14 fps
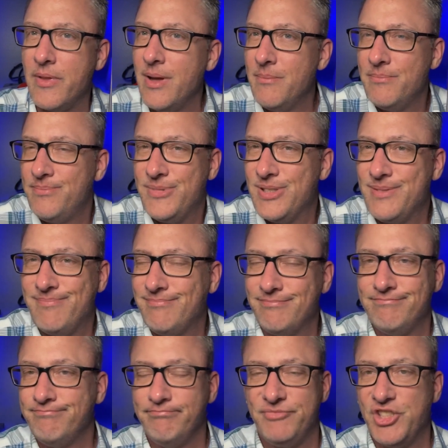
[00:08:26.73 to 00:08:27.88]
them.
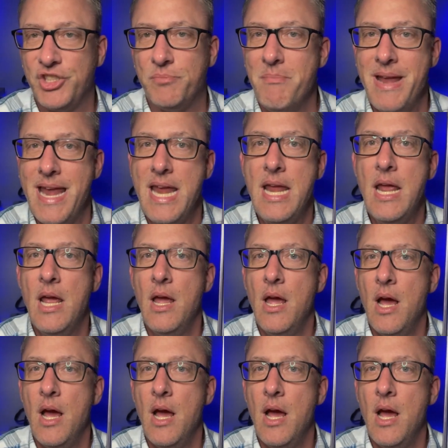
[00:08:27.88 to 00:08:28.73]
Just me.